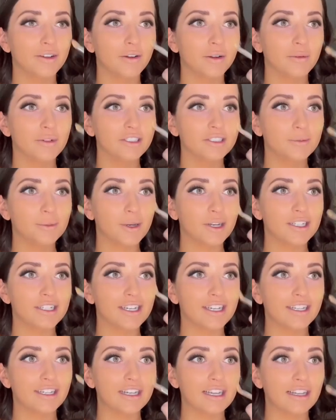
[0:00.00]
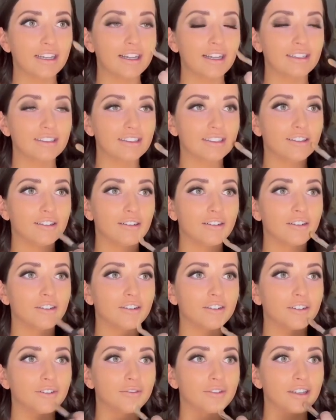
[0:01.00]
She's having some pictures taken
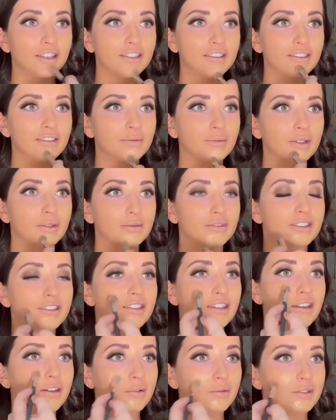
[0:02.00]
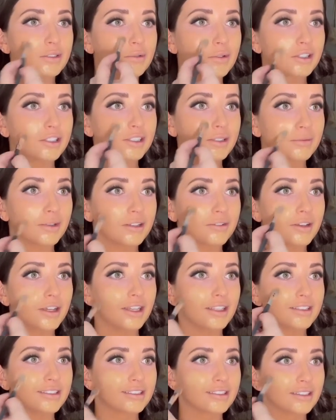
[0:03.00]
today, so it's going to be really bright lights,
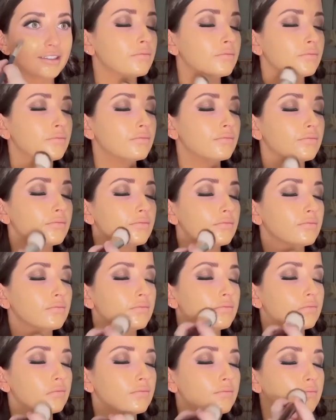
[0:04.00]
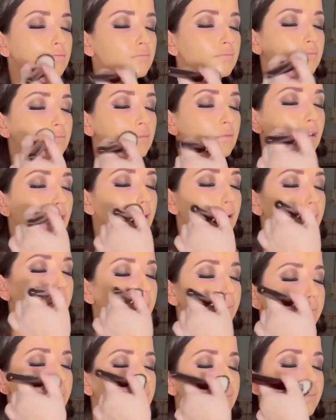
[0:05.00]
and I don't want her to look washed out. I do
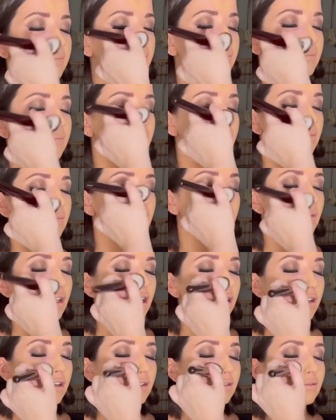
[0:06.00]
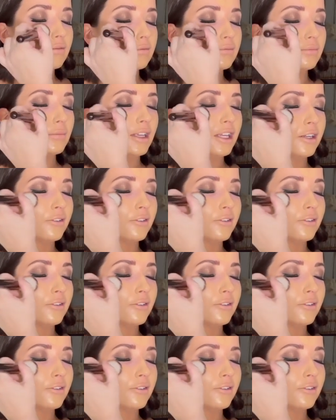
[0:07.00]
prefer a brush over a sponge.